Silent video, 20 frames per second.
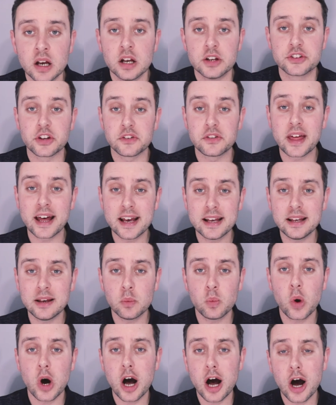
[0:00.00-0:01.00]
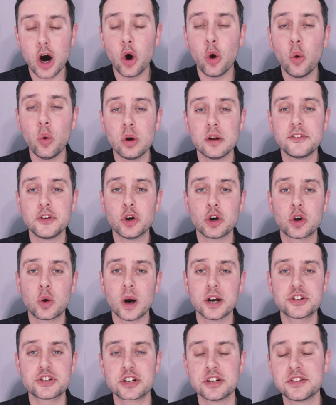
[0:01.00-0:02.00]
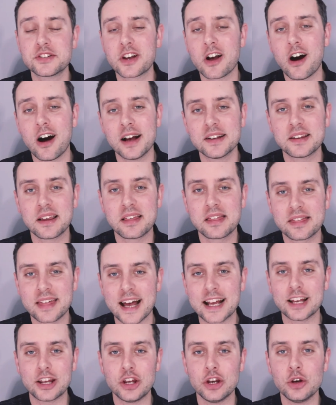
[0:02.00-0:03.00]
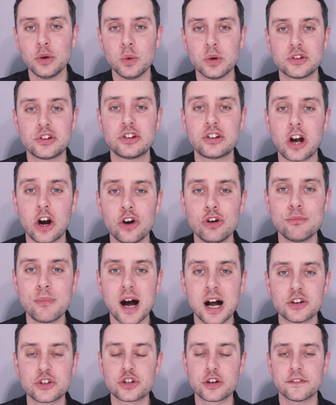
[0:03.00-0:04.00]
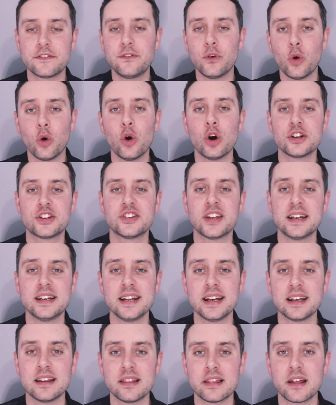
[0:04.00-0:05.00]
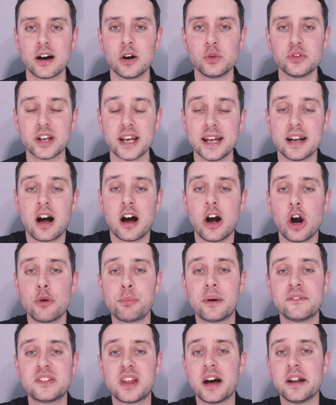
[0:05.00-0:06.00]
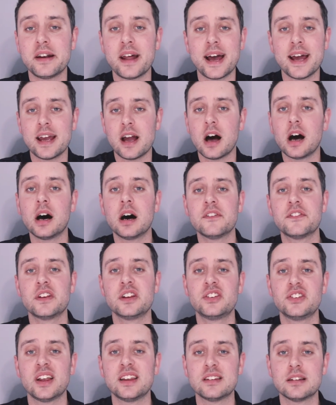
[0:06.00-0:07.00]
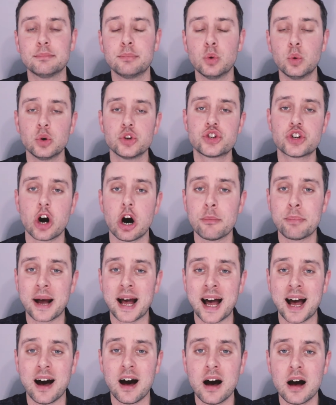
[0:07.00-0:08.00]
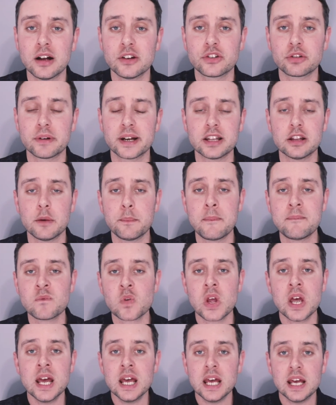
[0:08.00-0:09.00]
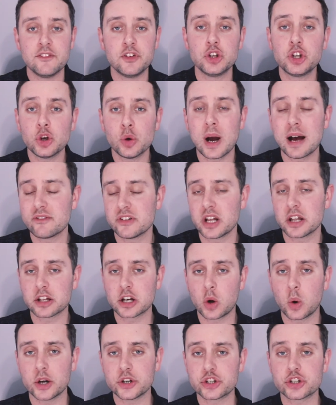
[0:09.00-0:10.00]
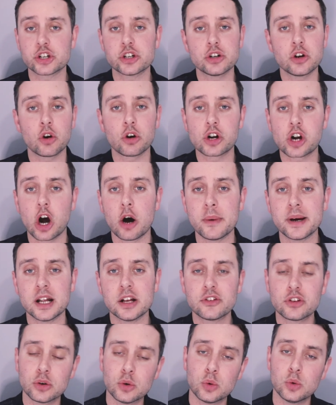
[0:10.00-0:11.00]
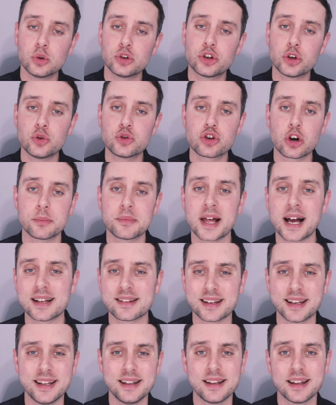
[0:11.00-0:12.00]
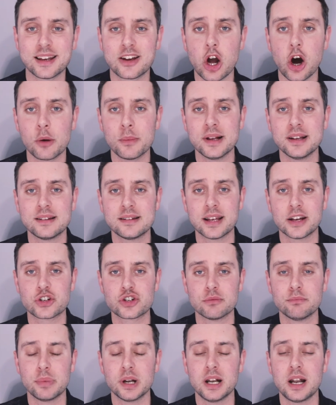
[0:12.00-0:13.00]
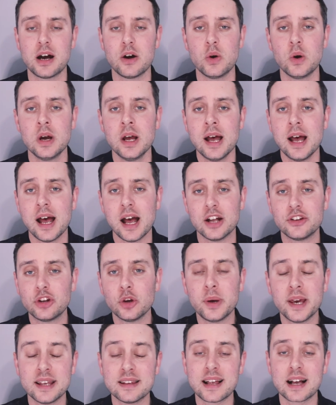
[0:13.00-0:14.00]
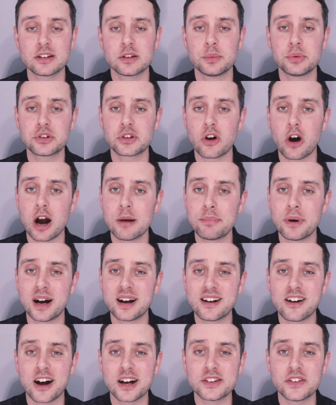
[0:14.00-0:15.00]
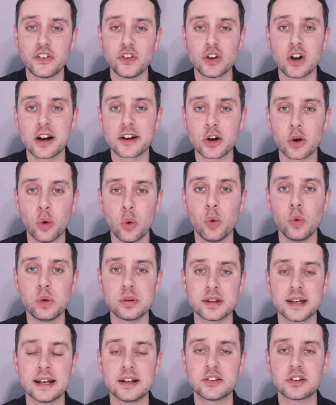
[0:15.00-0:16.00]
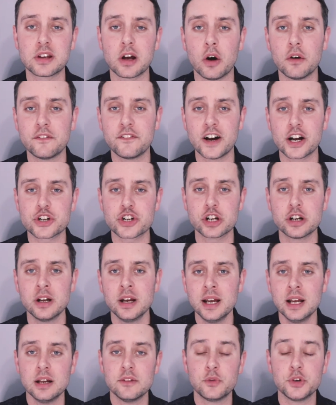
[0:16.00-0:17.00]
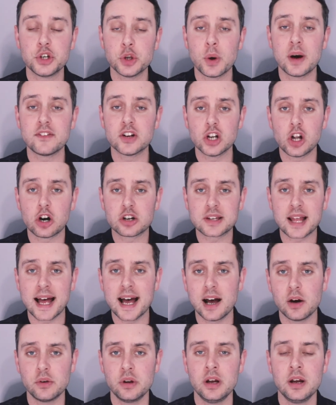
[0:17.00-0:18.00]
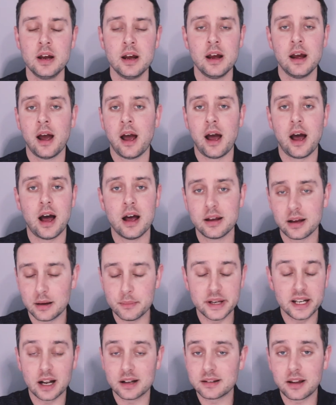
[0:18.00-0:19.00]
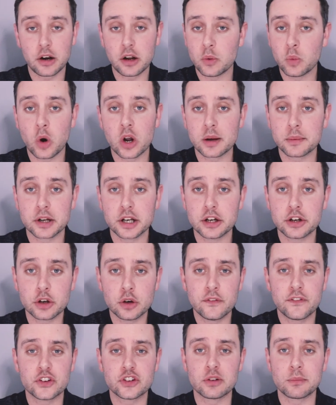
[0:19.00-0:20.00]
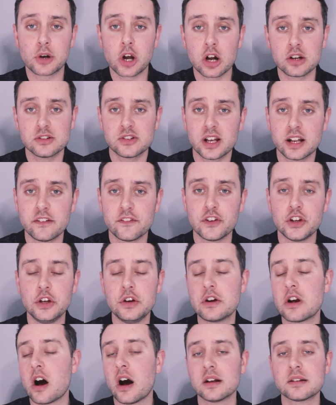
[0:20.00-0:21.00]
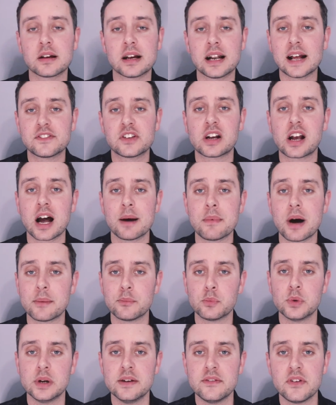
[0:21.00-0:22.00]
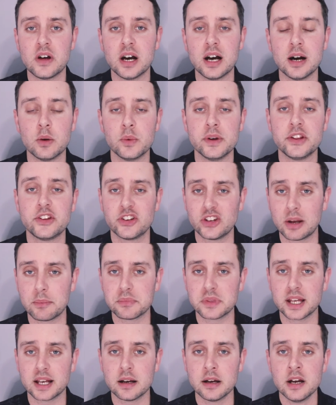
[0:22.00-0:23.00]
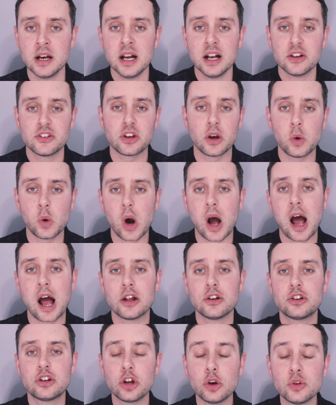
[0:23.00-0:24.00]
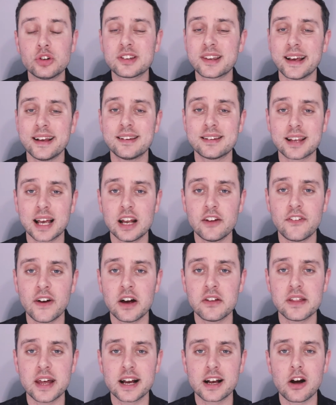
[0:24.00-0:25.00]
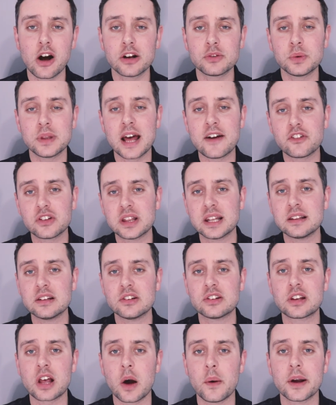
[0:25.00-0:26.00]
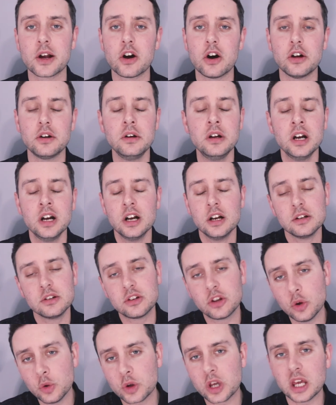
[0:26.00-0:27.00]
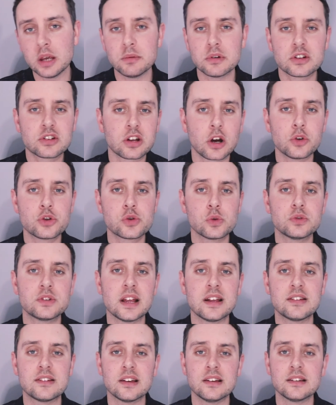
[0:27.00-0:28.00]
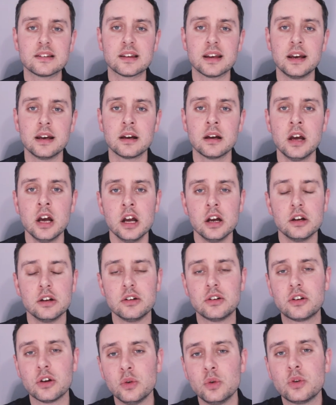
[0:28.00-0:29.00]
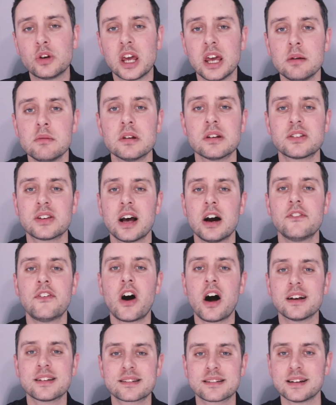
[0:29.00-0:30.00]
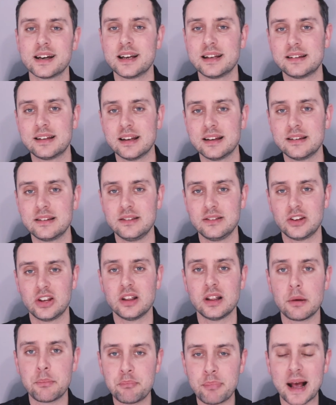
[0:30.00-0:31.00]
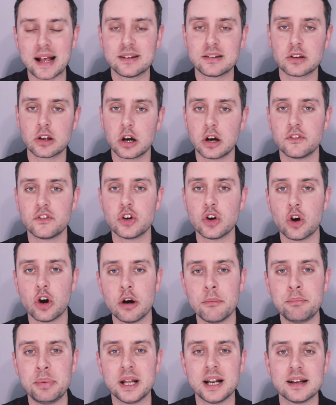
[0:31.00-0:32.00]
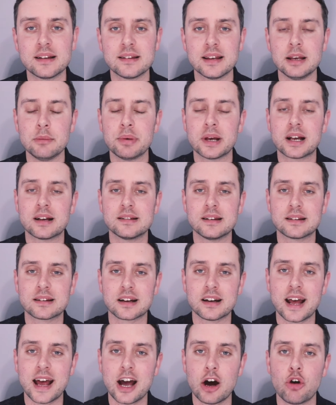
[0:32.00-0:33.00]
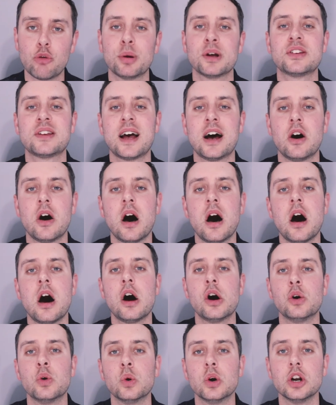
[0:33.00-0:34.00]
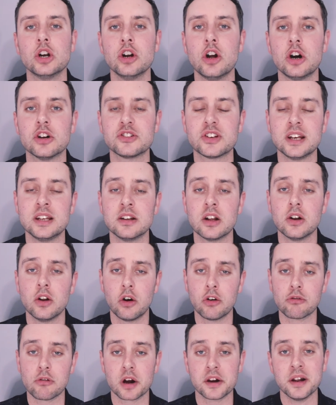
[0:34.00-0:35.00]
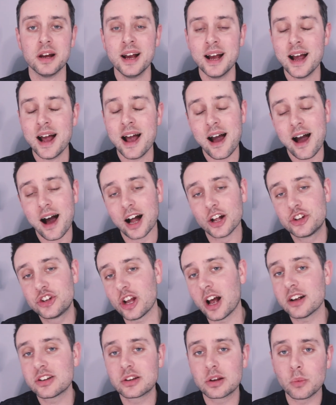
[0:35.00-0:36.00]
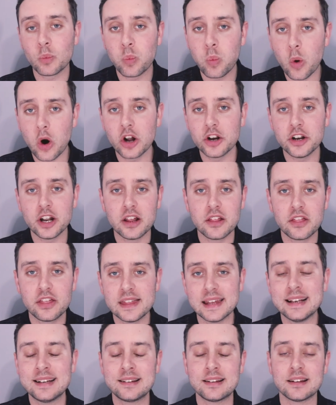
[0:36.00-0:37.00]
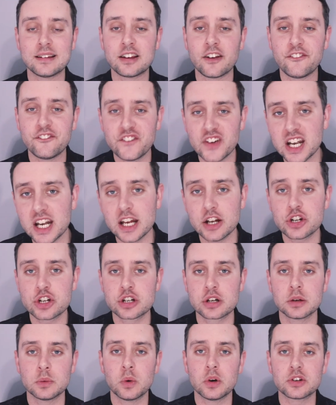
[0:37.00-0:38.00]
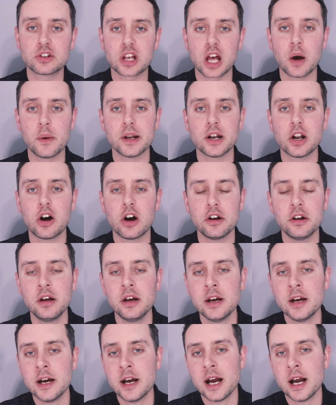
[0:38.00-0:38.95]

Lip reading: So they were all of your questions, guys. Thank you so much for sending those in. I hope I've done a half sensible job at answering them. If you do have another question or a comment at all, do drop that in the comment section below. Do hit that subscribe button, guys, if you like all things golf fashion. If we do have a lockdown, I mean, I don't know what I'm going to do for some content for you guys. to have to come up with something. So do stay safe out there, guys, with everything that's going on. Do keep your social distancing. Do keep yourself isolated to the best of your ability, because it's going to help us out a whole lot in the long run. I just want this to finish. What's going on?